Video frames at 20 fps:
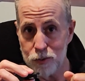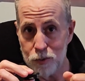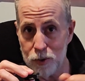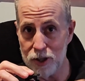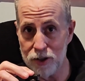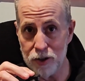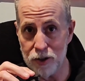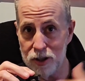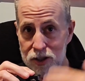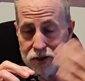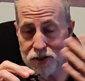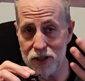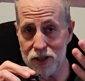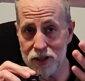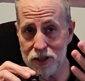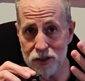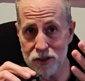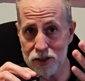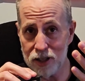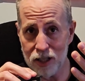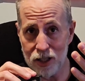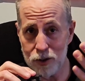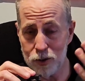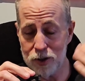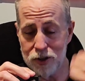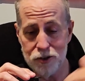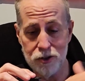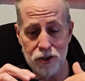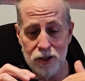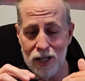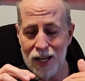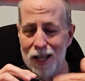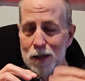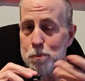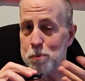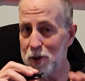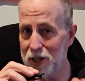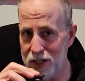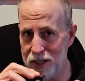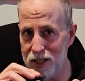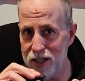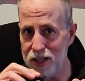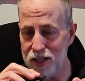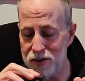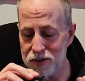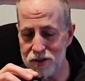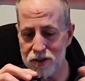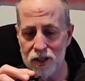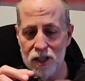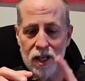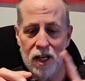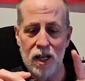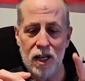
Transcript: whether it's in tolerance or not, but it is.